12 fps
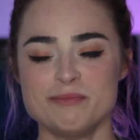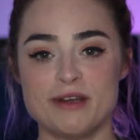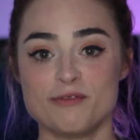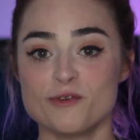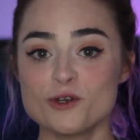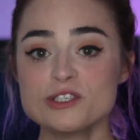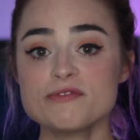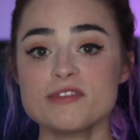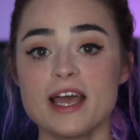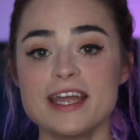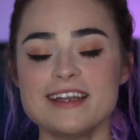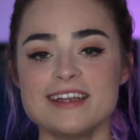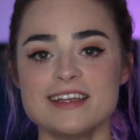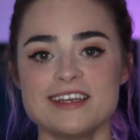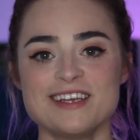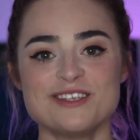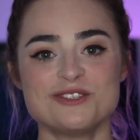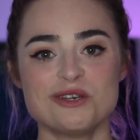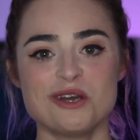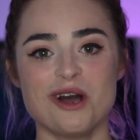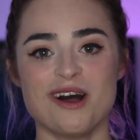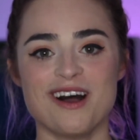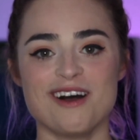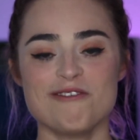My first flight took
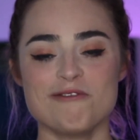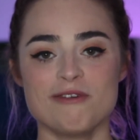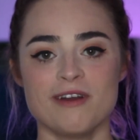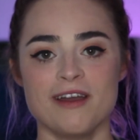off.